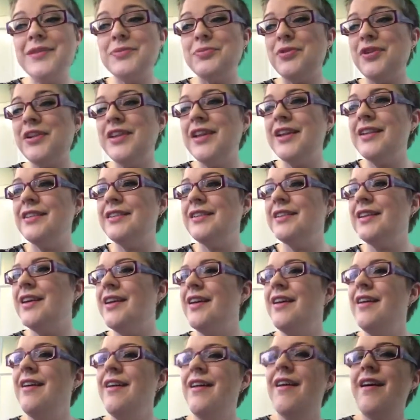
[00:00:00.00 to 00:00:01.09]
It's brilliant.
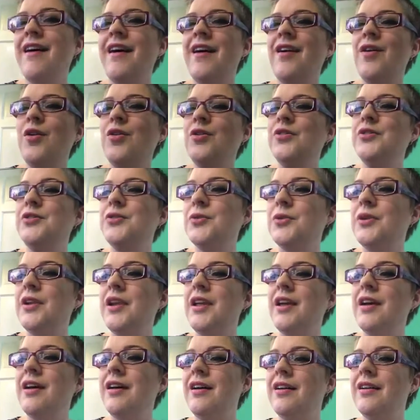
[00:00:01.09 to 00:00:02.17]
I also
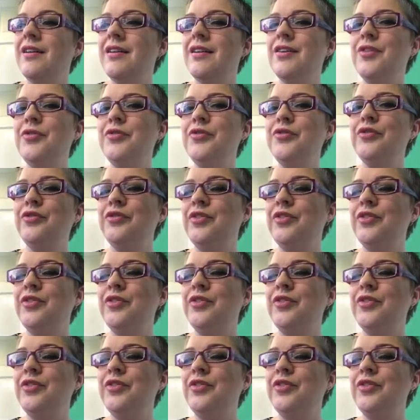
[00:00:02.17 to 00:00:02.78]
love